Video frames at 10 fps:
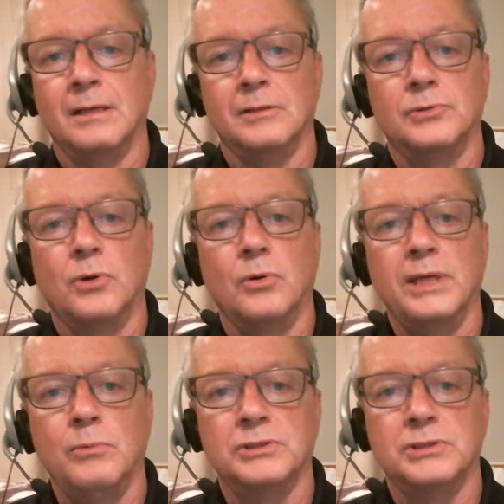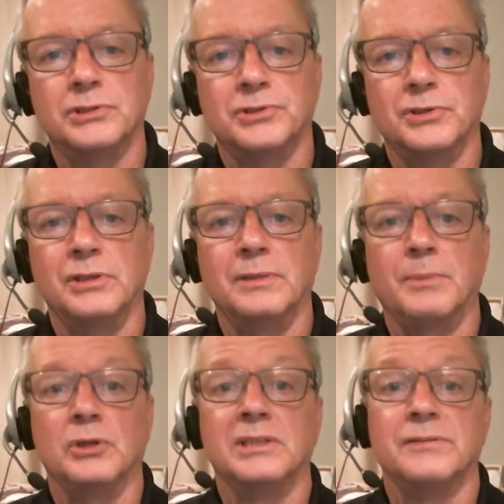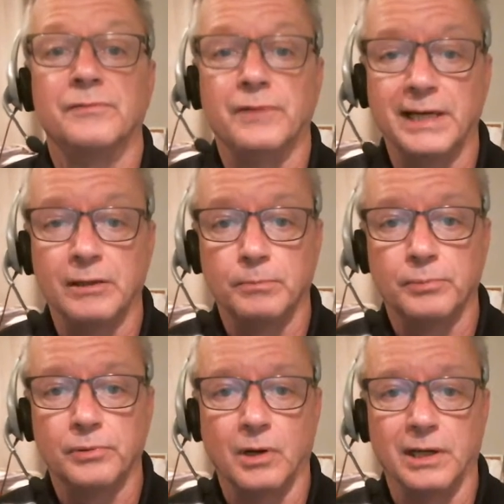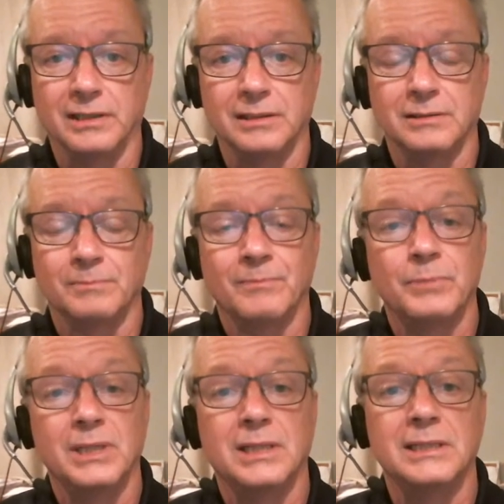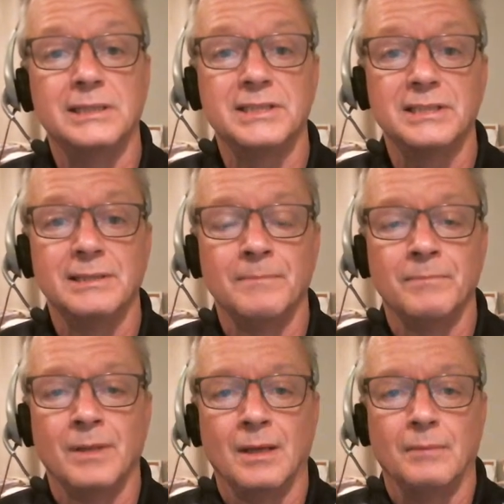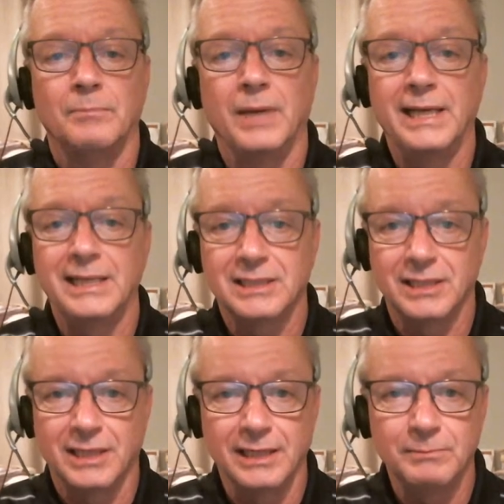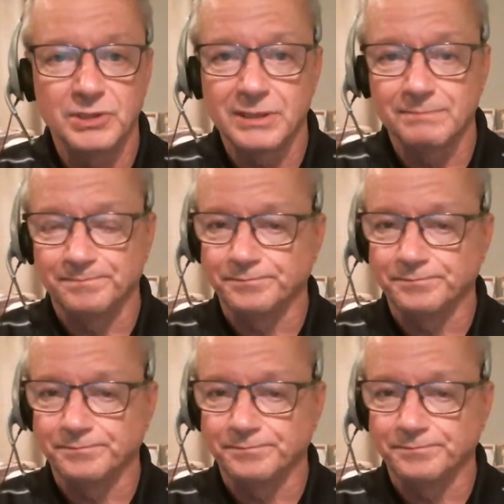So he was concerned about his final product because many times,